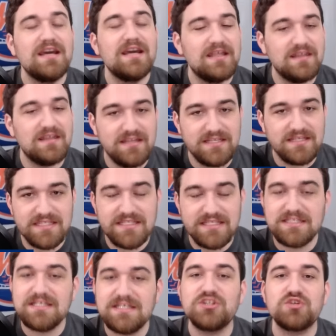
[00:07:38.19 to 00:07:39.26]
And this is
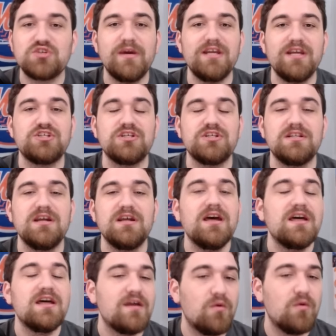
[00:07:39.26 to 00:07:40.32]
the situation
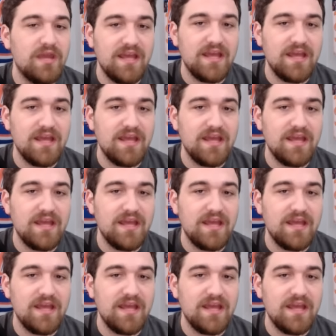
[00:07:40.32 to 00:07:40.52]
that we